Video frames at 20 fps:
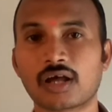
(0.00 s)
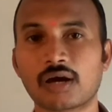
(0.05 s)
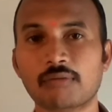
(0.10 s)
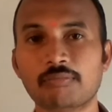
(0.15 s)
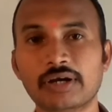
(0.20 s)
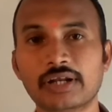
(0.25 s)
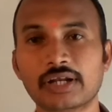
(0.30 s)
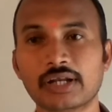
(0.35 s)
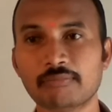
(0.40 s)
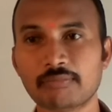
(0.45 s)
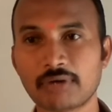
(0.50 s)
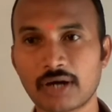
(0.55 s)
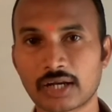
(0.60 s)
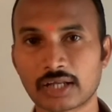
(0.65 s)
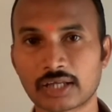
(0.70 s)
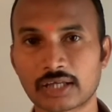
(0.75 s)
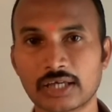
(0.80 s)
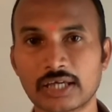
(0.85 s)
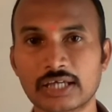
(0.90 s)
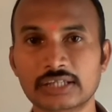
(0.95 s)
Robert
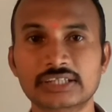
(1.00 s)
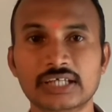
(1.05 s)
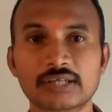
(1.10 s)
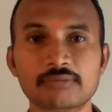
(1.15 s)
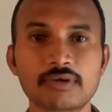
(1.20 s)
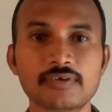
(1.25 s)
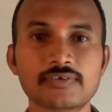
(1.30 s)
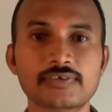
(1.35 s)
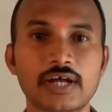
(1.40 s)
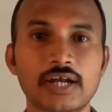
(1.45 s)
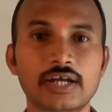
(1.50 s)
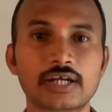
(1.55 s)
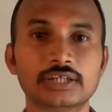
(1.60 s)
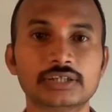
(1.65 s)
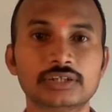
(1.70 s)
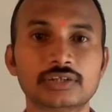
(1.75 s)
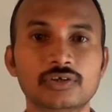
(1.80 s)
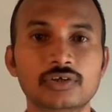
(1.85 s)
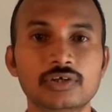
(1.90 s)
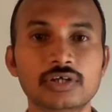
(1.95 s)
Remarque, a German
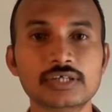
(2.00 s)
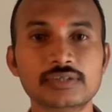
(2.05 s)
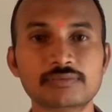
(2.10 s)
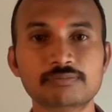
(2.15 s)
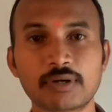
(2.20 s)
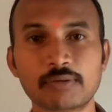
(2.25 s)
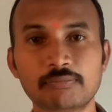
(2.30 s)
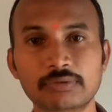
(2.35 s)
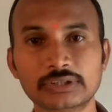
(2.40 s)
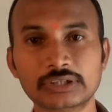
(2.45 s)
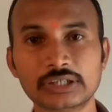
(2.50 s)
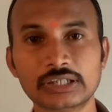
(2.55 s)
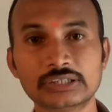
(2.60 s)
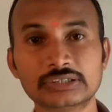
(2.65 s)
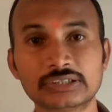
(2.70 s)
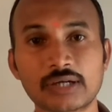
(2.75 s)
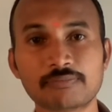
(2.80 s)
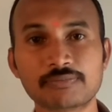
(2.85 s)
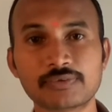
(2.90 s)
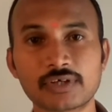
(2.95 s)
scientist who is published
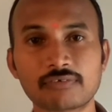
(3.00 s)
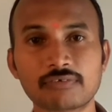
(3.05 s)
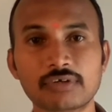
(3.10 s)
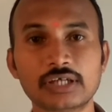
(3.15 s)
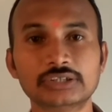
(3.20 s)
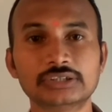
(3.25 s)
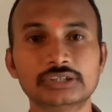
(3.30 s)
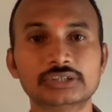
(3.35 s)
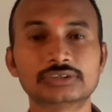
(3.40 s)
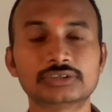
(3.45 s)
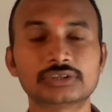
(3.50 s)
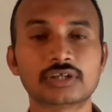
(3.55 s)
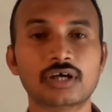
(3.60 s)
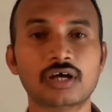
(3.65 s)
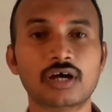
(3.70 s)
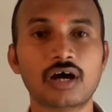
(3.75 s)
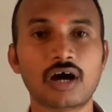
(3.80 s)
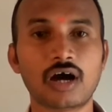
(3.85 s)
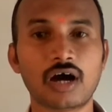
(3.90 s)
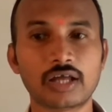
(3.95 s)
his observations
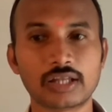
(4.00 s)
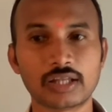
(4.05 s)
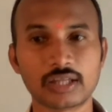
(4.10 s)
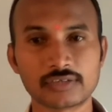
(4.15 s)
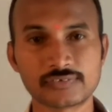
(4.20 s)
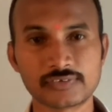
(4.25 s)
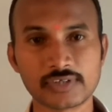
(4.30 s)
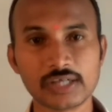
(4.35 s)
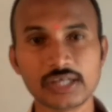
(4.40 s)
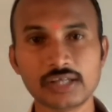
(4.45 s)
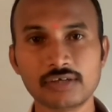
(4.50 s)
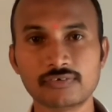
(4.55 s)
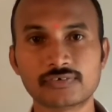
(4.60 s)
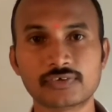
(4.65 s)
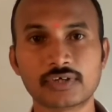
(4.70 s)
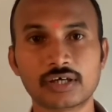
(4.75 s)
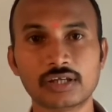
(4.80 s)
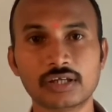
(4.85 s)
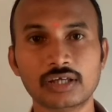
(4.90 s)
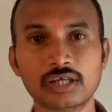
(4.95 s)
on the cell
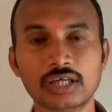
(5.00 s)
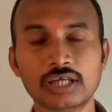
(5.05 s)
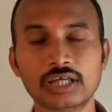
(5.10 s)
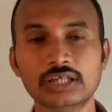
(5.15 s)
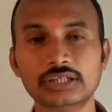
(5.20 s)
division,